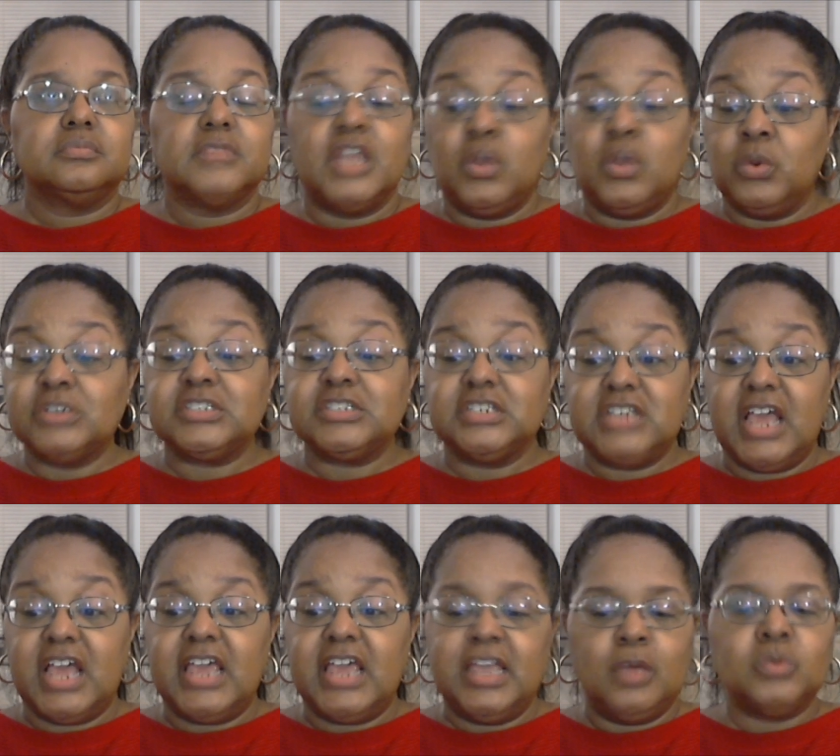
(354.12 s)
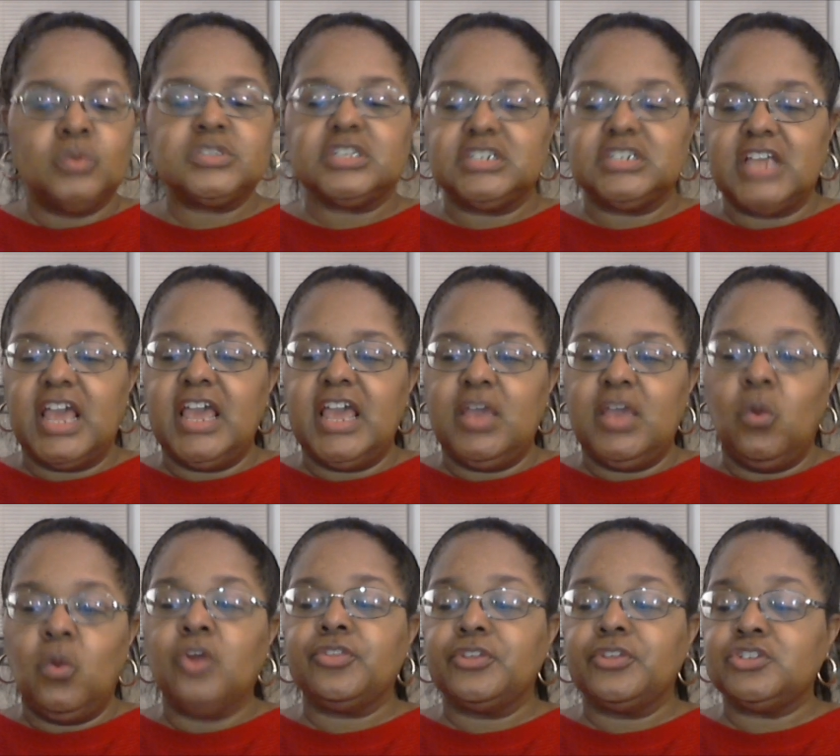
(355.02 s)
It was a day. It was a day
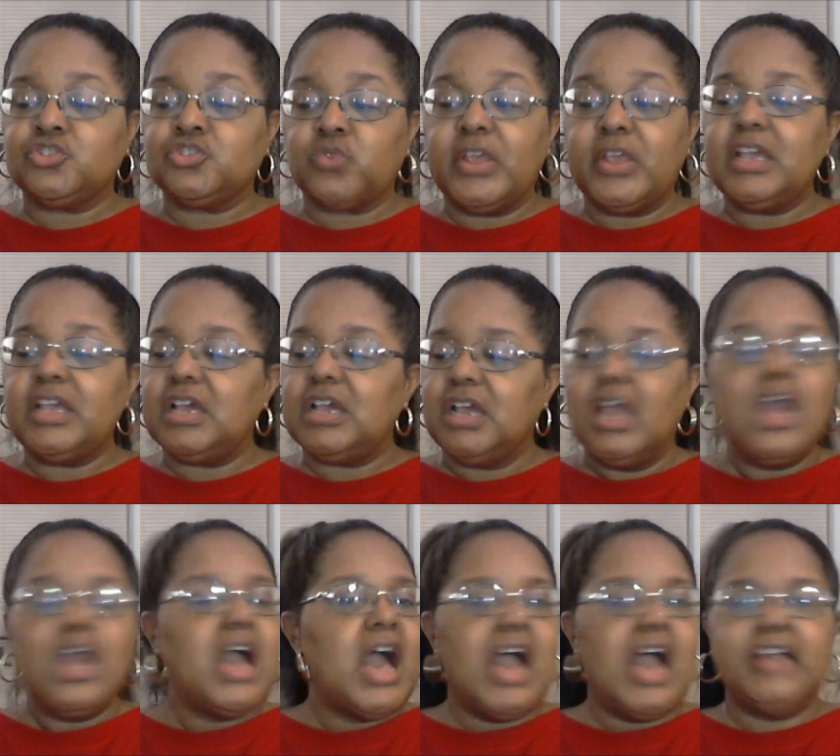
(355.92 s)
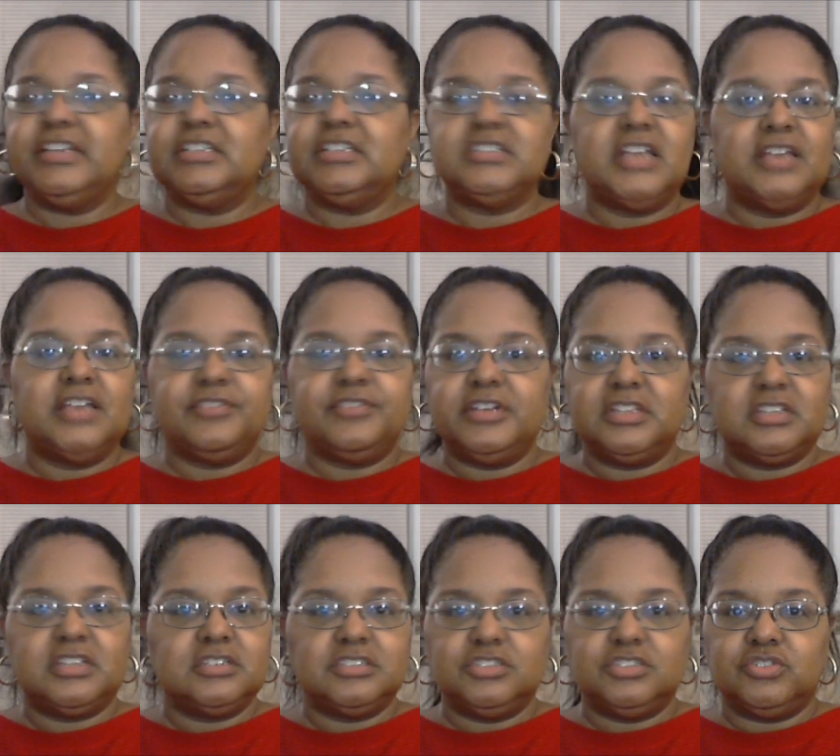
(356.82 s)
worth a drink. I didn't have
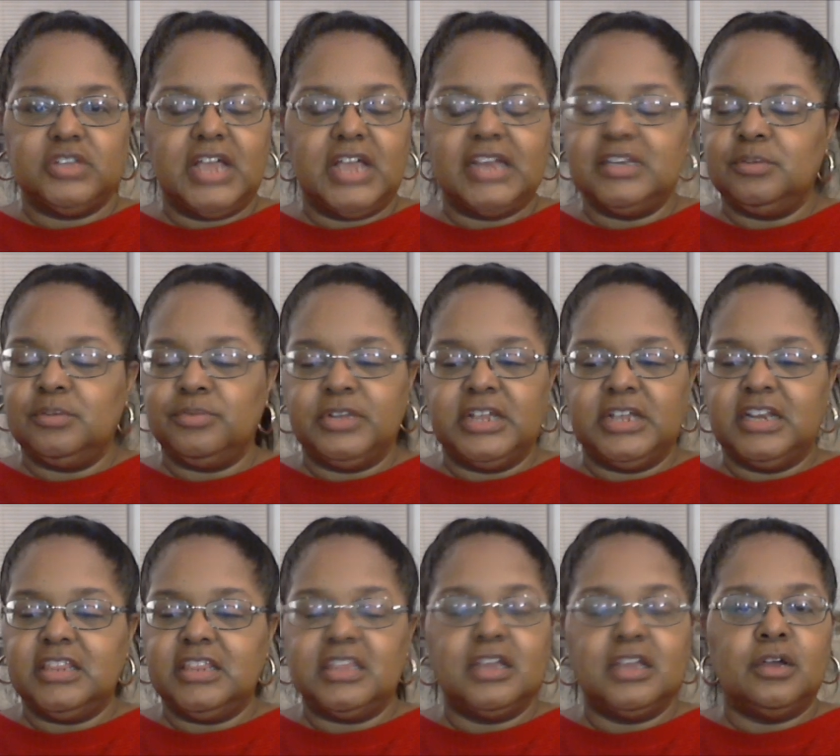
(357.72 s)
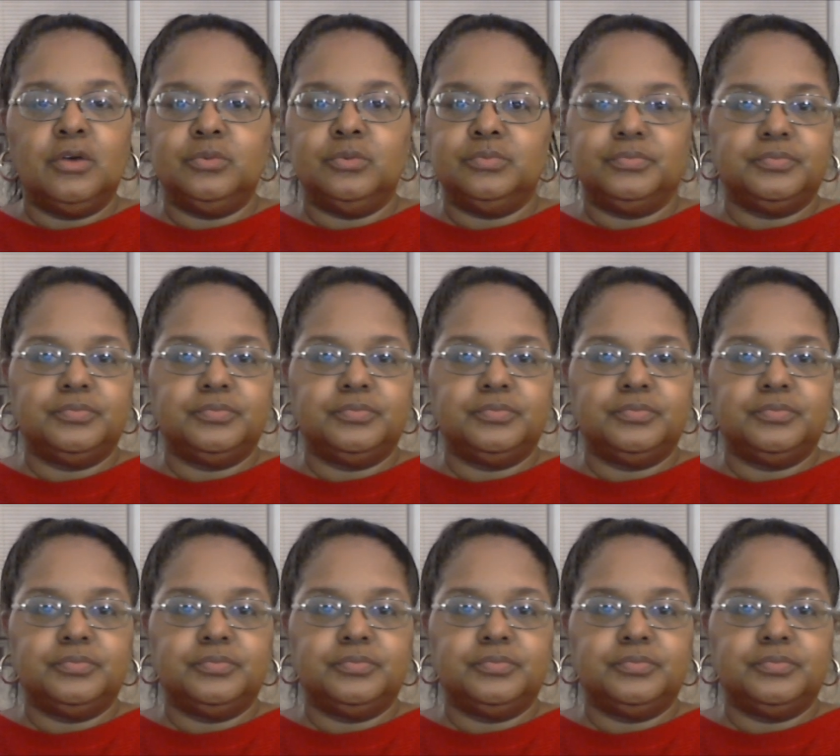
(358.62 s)
anything to drink. I didn't bring anything home.